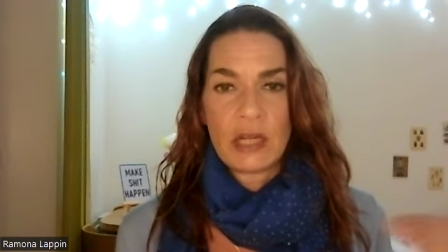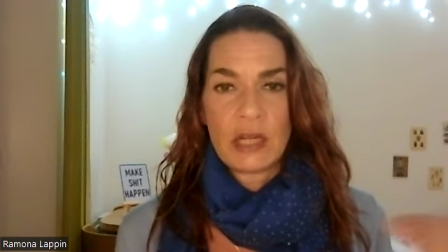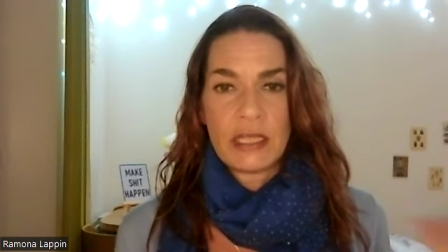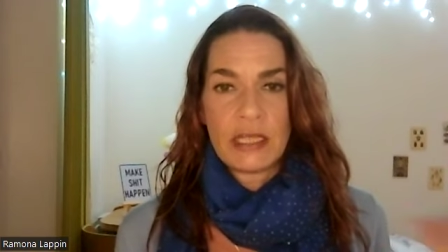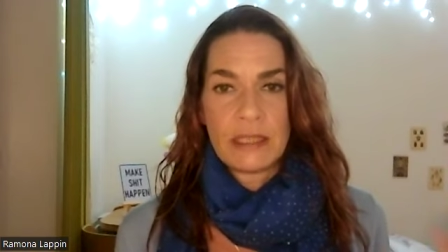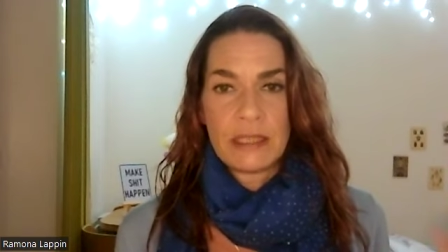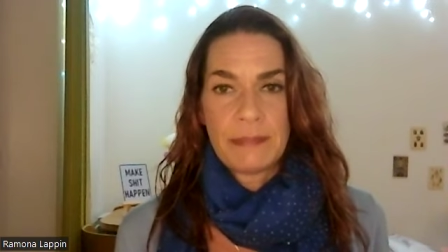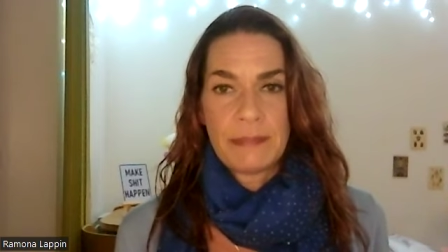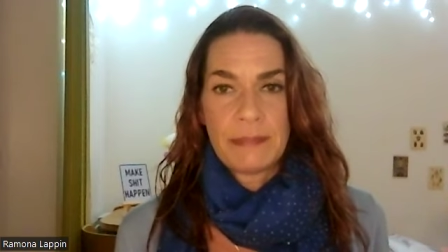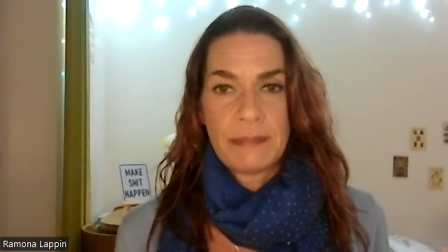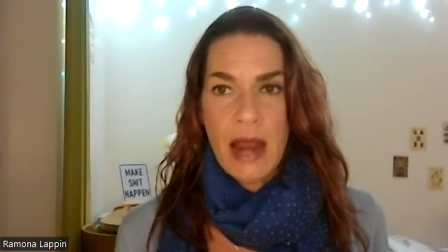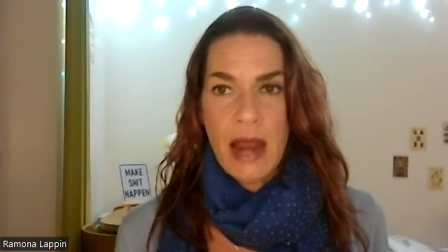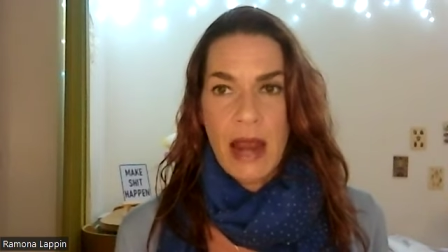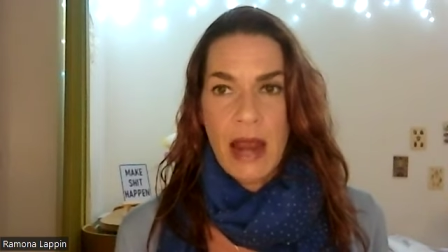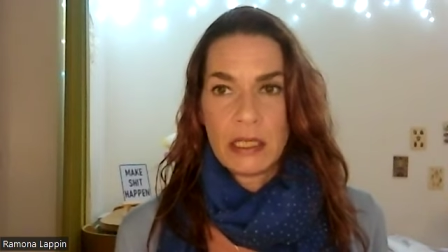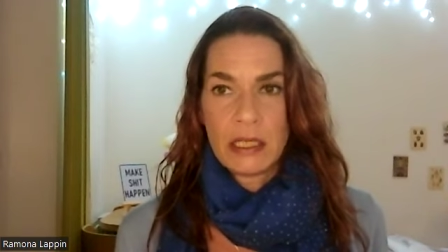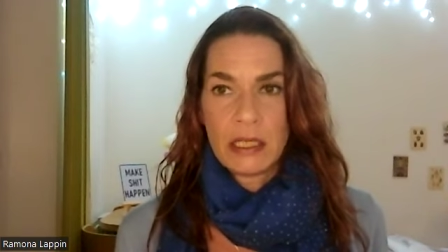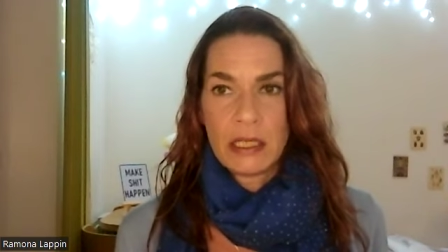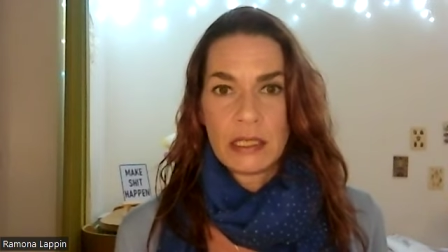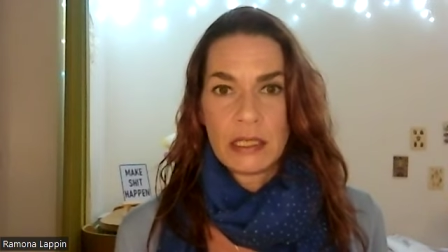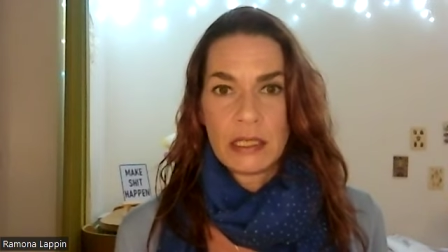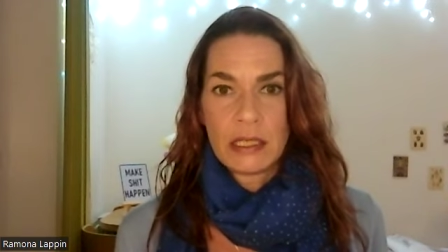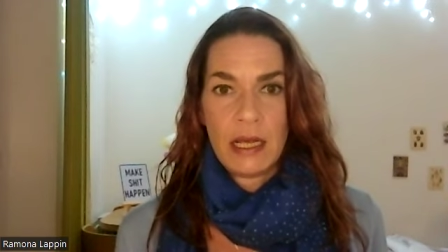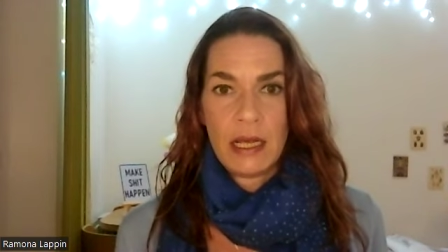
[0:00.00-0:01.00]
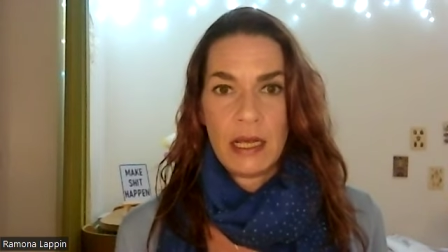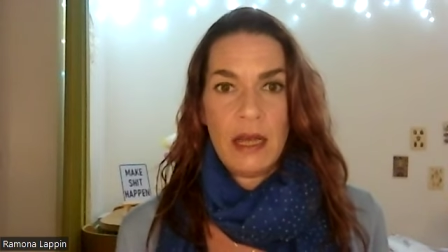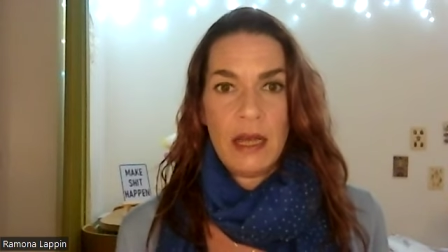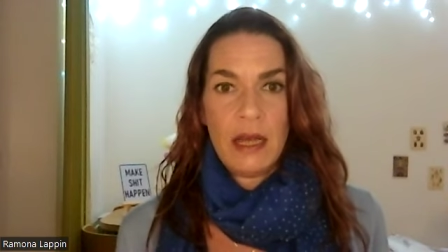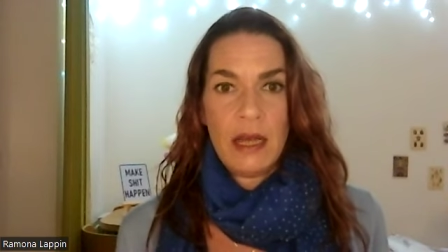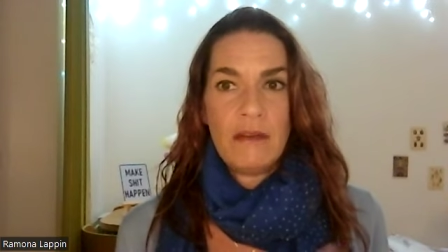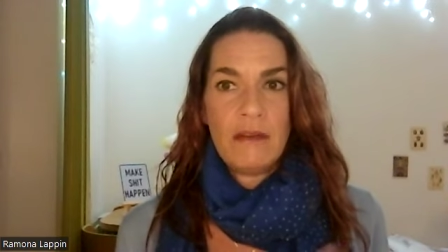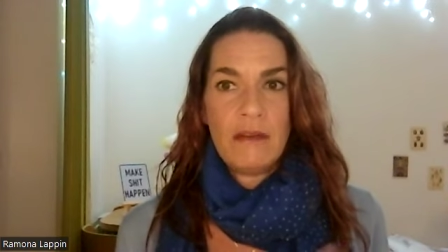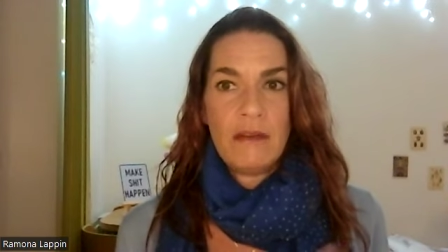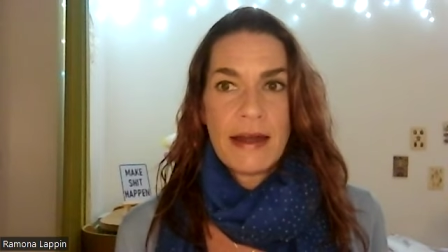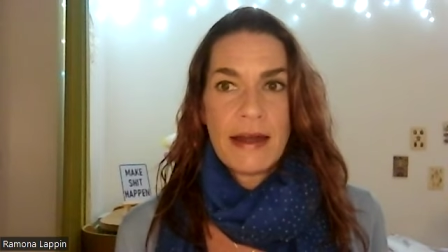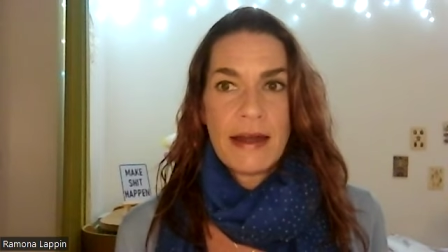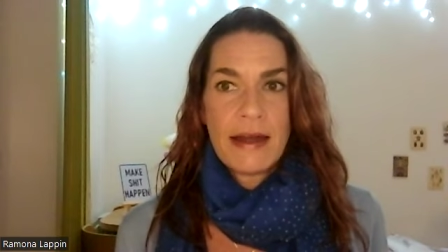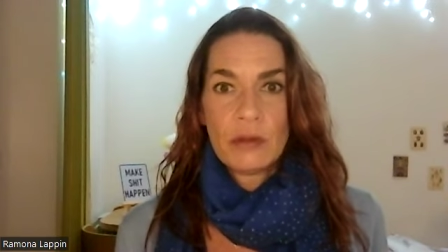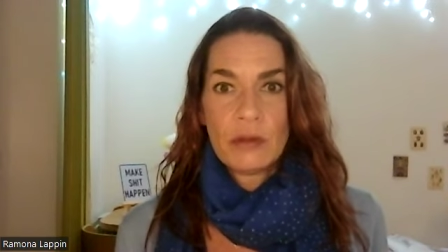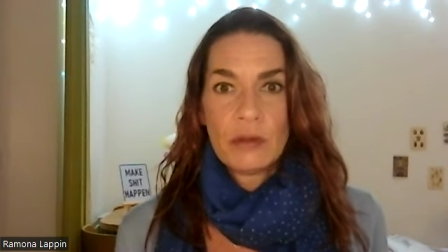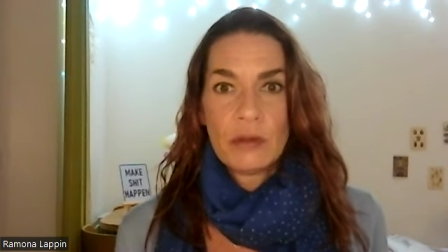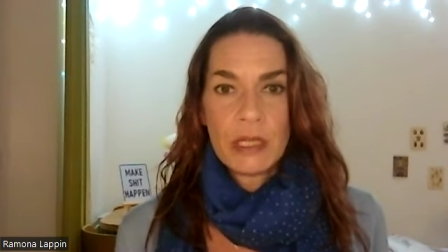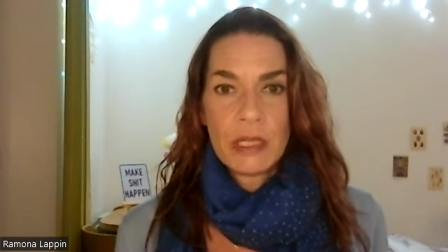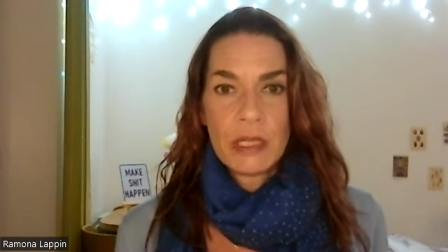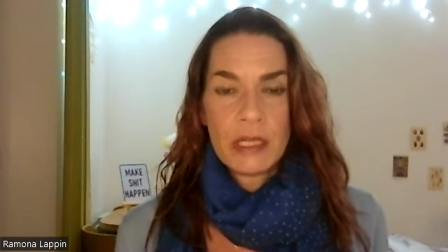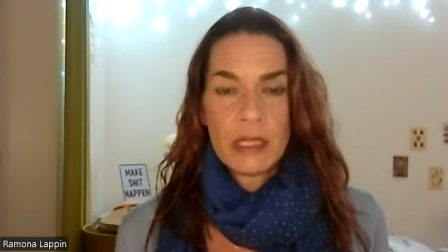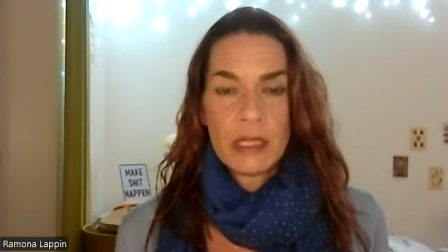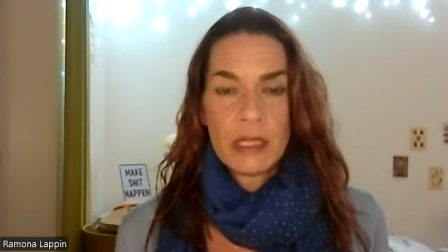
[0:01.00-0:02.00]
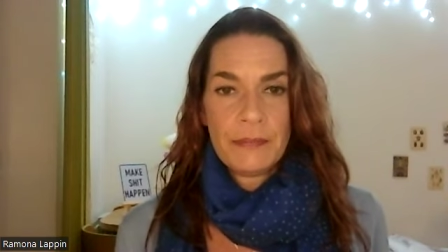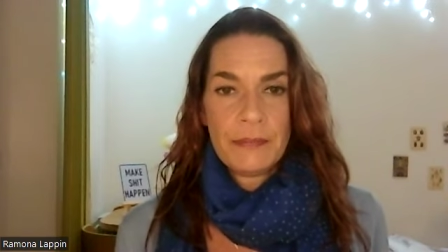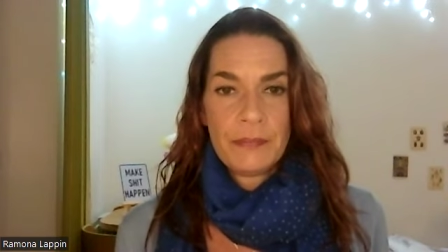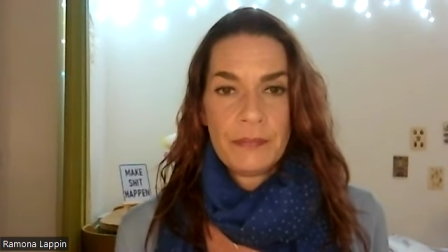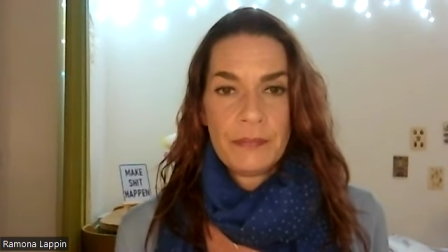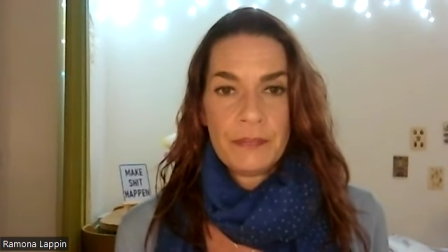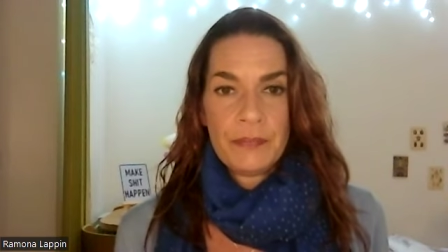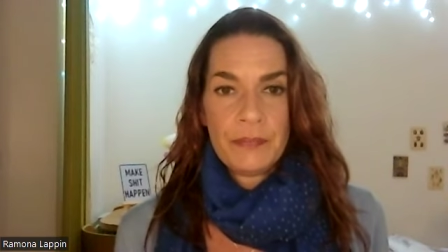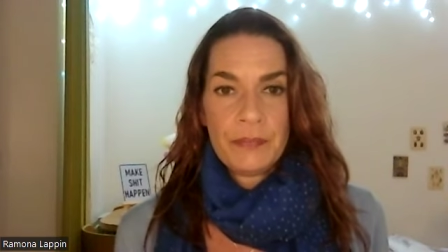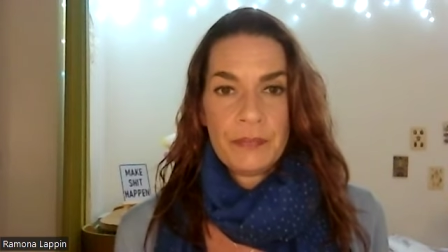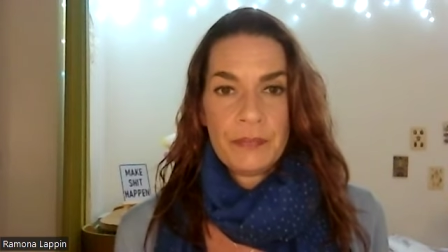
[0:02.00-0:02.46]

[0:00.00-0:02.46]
transparent, vulnerable,